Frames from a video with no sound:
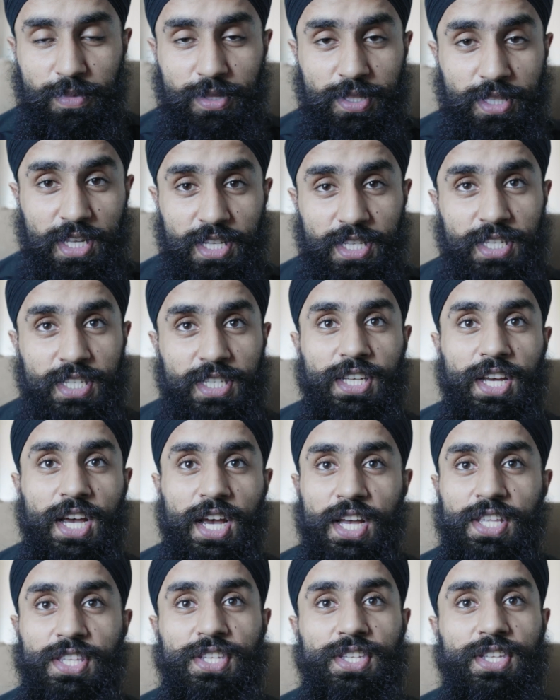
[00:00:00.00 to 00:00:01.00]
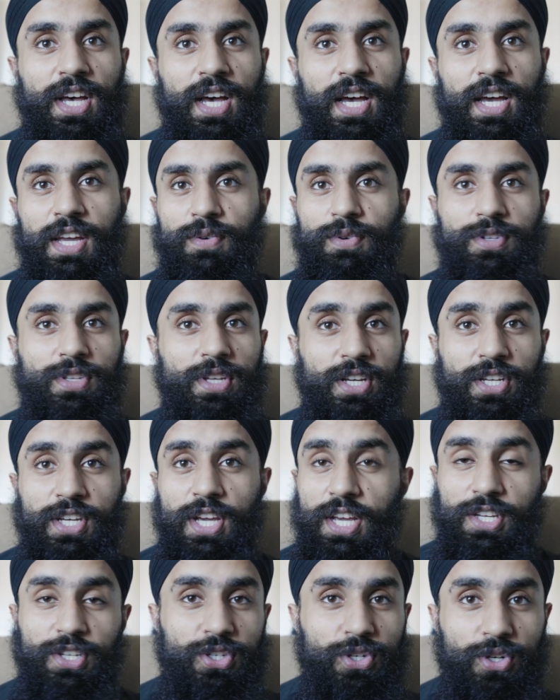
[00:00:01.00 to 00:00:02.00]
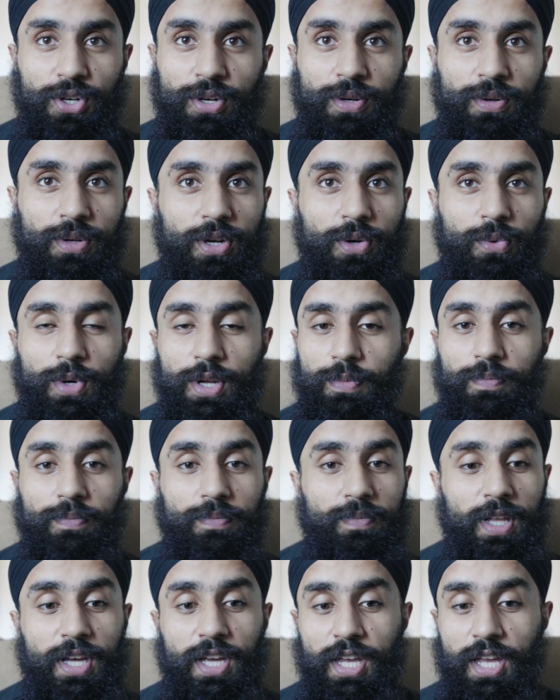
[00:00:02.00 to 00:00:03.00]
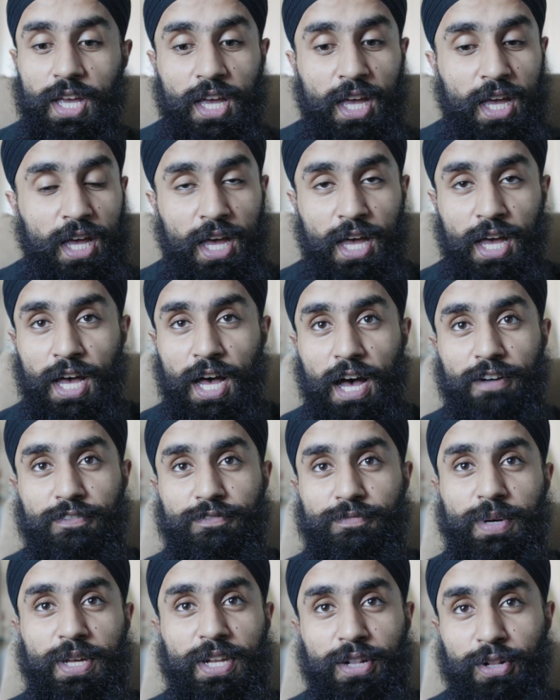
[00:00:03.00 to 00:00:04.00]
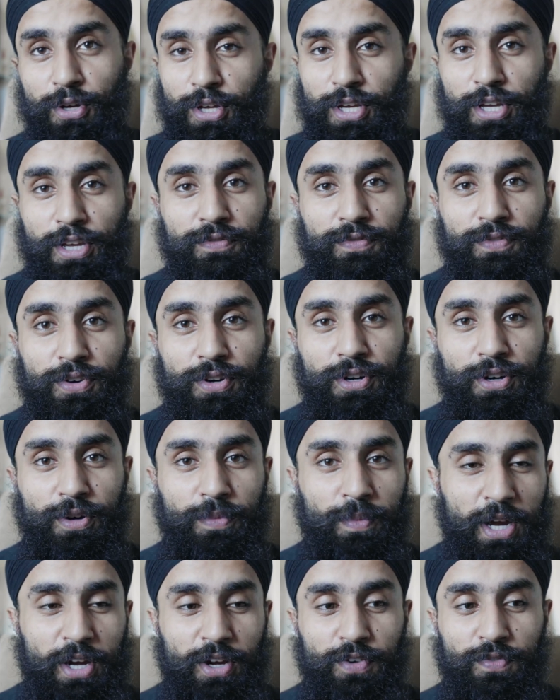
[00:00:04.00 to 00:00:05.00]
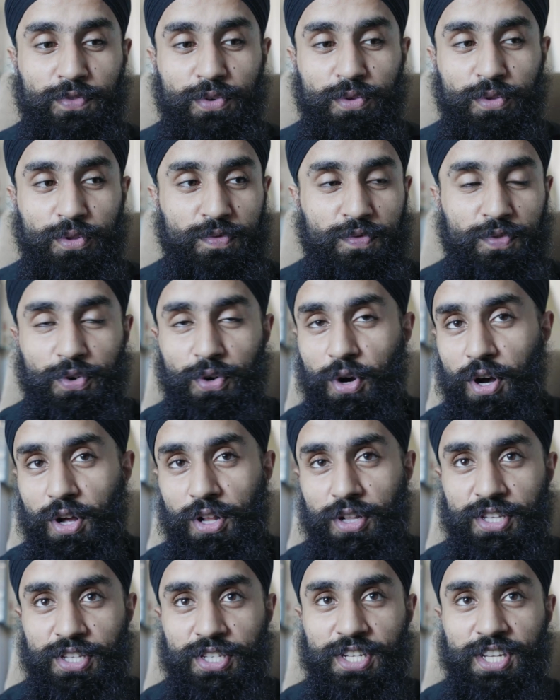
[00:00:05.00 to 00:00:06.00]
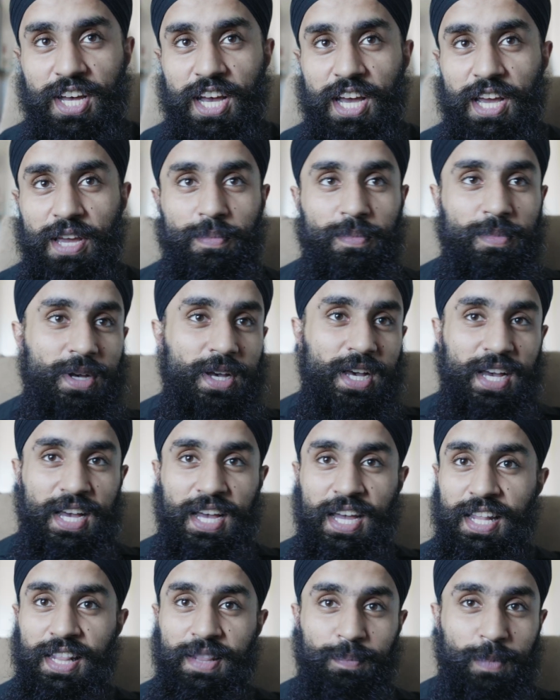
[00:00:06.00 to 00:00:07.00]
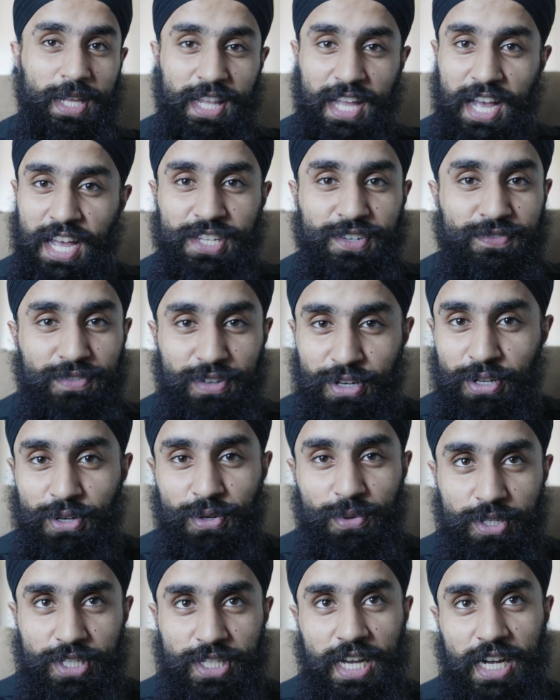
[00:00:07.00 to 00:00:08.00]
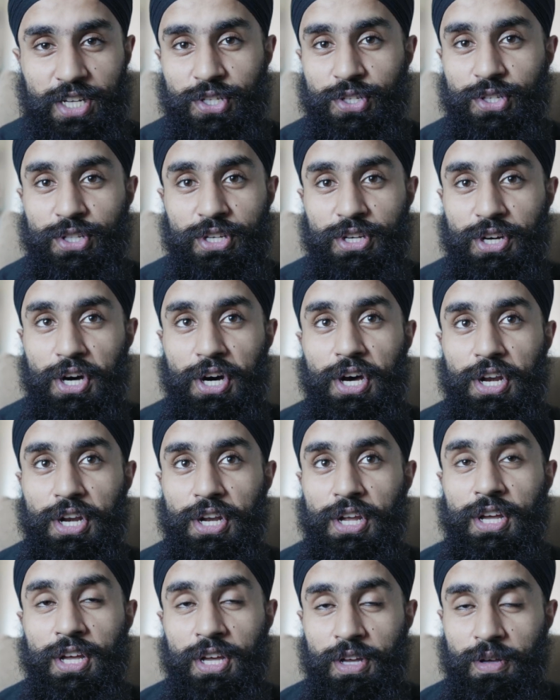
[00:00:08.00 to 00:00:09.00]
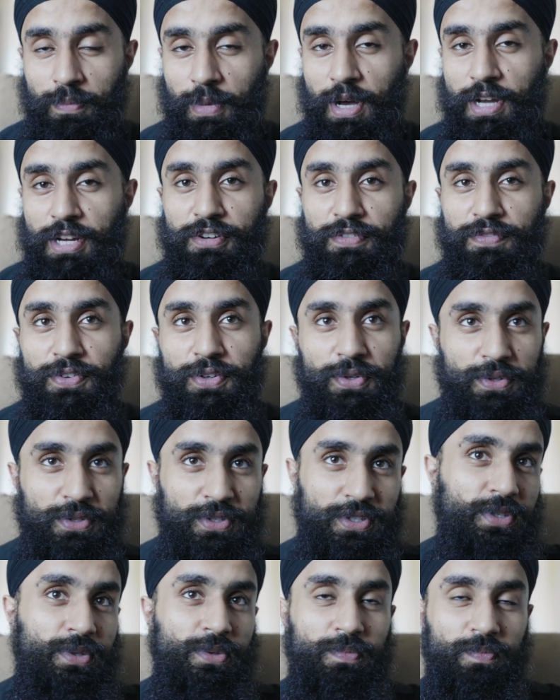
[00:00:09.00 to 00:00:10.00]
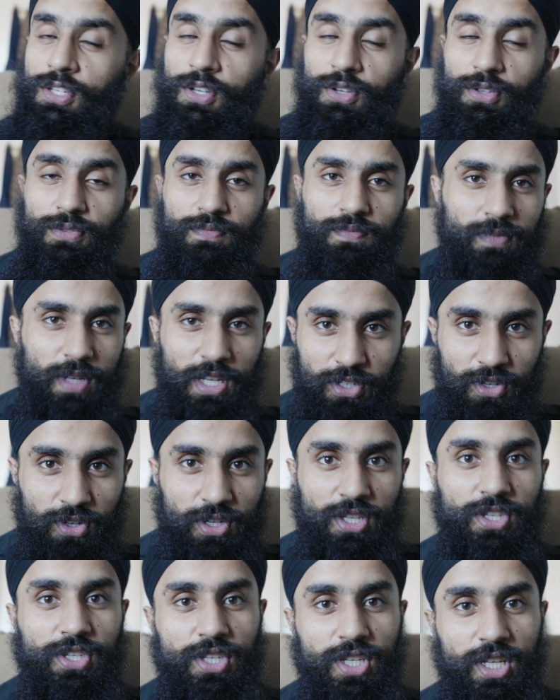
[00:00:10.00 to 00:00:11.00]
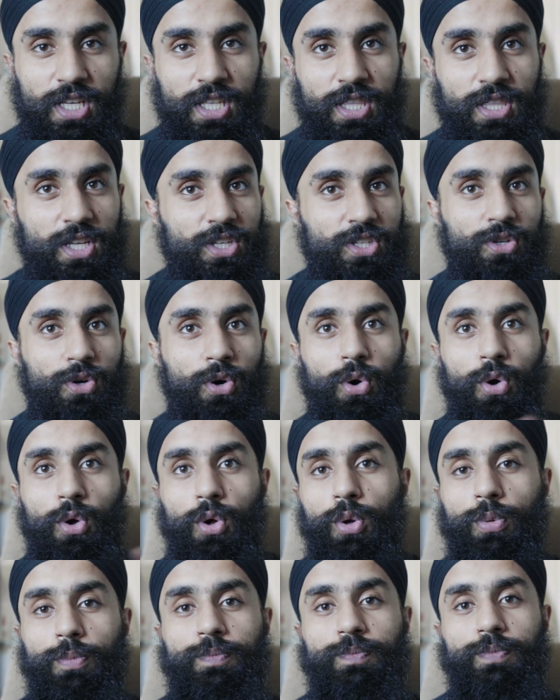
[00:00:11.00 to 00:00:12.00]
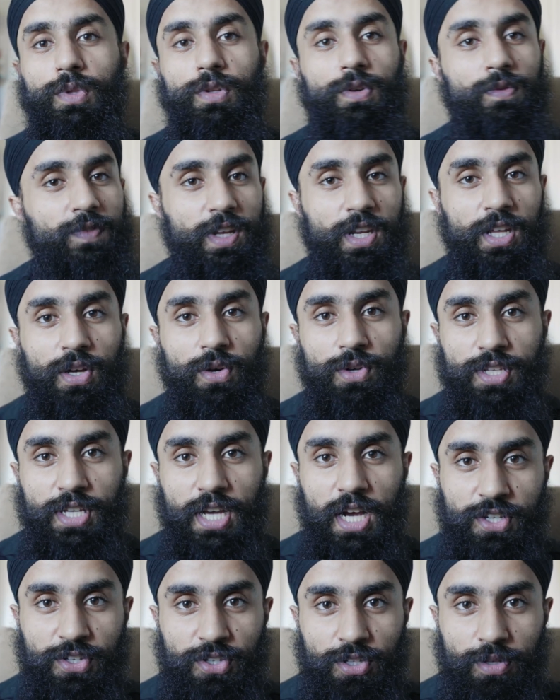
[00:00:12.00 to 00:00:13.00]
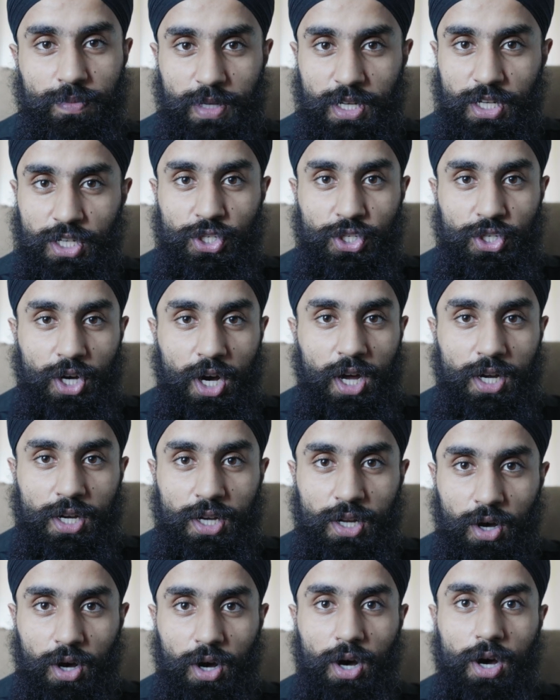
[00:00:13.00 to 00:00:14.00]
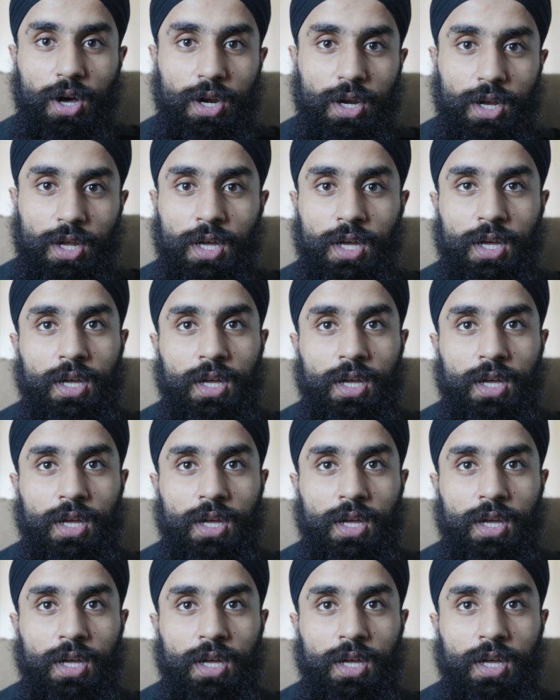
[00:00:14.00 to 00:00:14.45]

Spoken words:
this chance, I was like, hey, sure. You know what? Like, I've been looking for microphones for all this time. My last video was actually on microphones. So as you can see, this whole video is actually being shot on